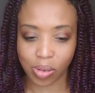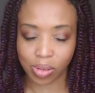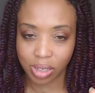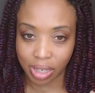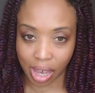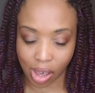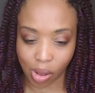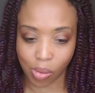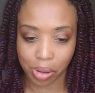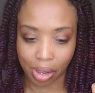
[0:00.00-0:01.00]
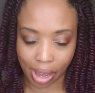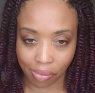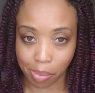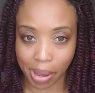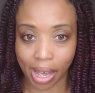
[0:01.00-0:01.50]
scale where they
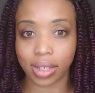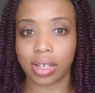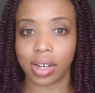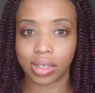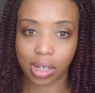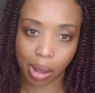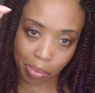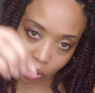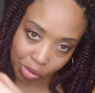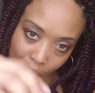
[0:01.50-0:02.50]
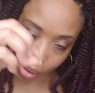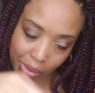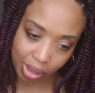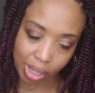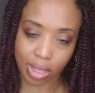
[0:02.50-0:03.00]
have the basket on top and you drop
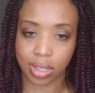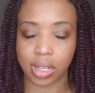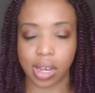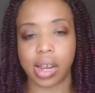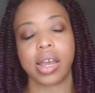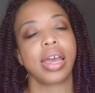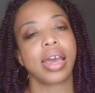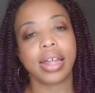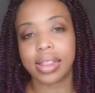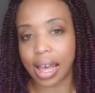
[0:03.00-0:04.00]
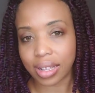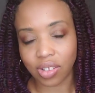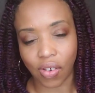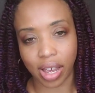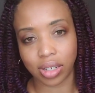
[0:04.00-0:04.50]
the things in there, that's
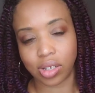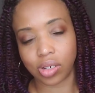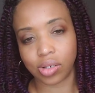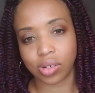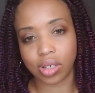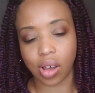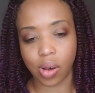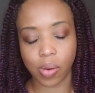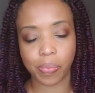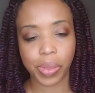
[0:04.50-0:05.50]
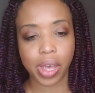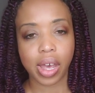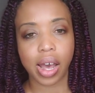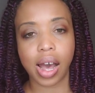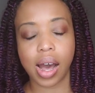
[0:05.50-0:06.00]
fine too. So,
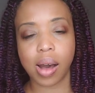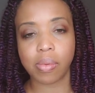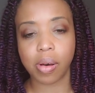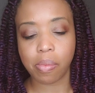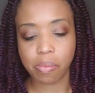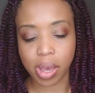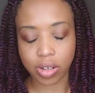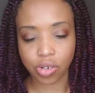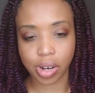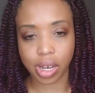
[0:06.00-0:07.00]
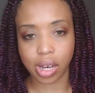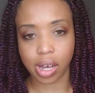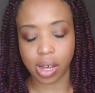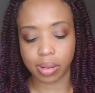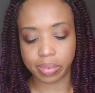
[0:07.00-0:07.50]
measuring
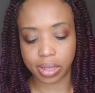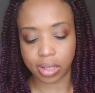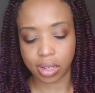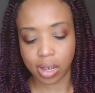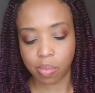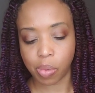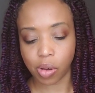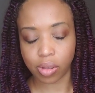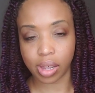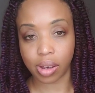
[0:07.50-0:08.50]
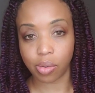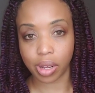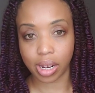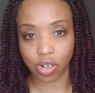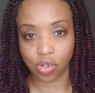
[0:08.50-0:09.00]
cups, both
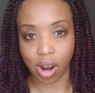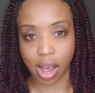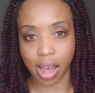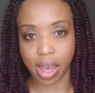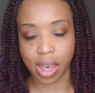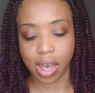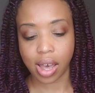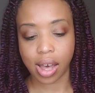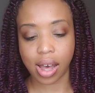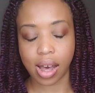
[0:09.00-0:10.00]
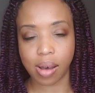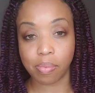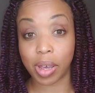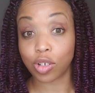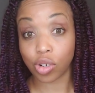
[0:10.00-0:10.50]
liquid and dry,
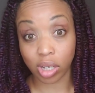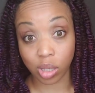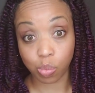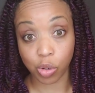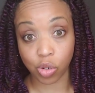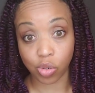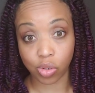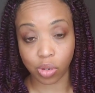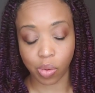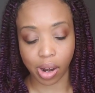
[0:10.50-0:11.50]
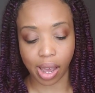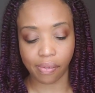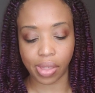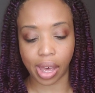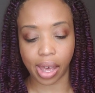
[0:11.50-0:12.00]
measuring spoons, you want to
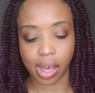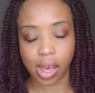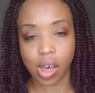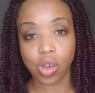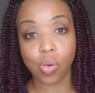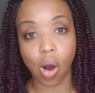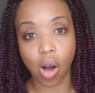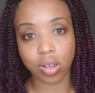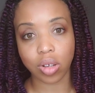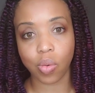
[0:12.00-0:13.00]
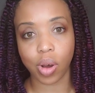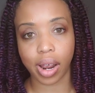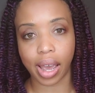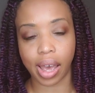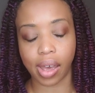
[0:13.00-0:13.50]
have that. You also want
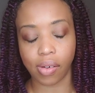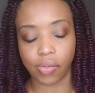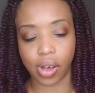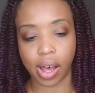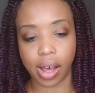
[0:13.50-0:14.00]
to have